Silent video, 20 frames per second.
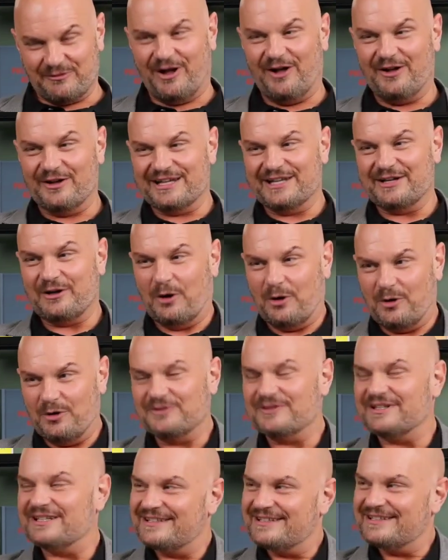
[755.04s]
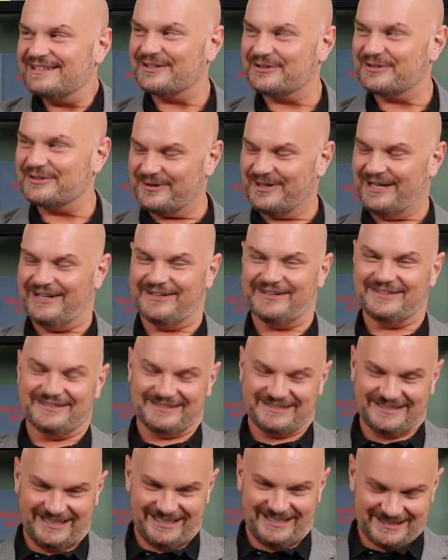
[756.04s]
that the wall can hold it as
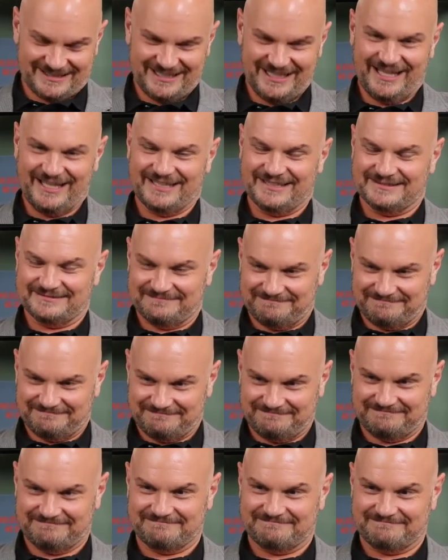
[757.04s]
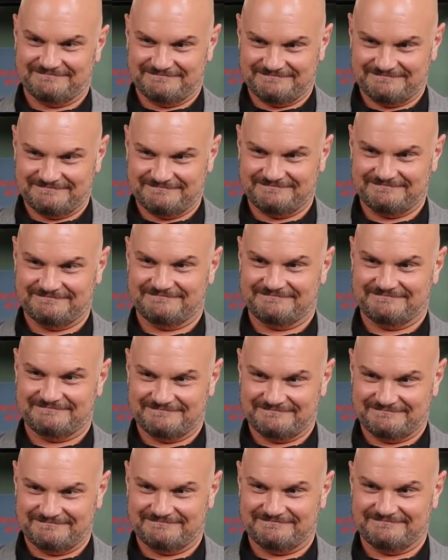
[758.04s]
well. Yeah. I like that. I like this diet,
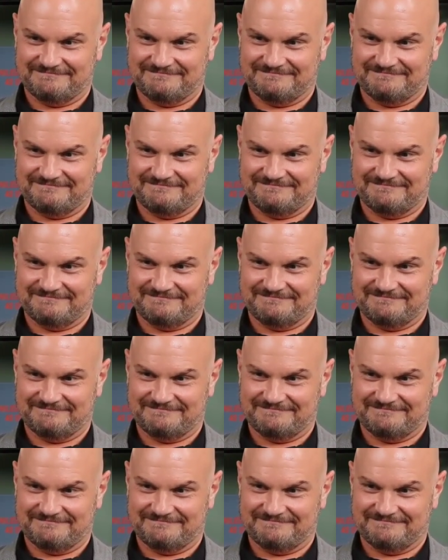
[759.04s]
